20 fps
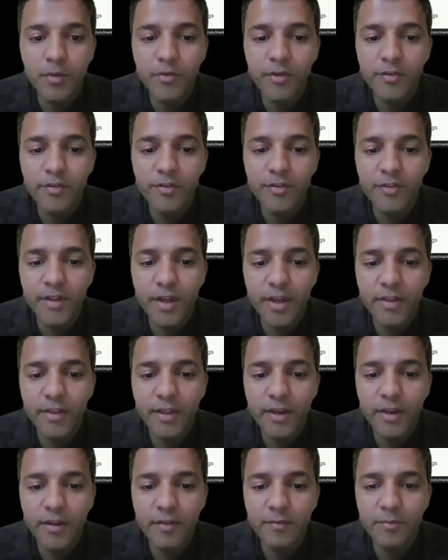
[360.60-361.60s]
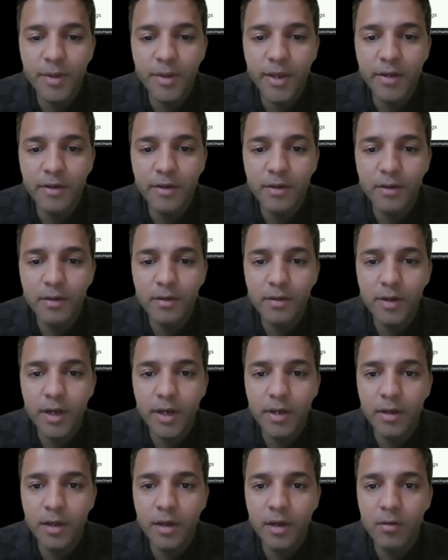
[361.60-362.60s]
previous designs that I've made
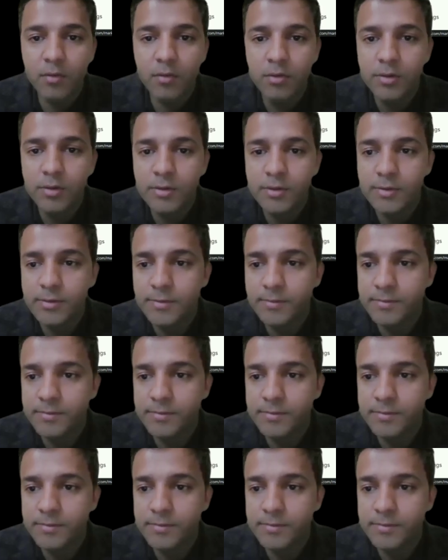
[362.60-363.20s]
right now.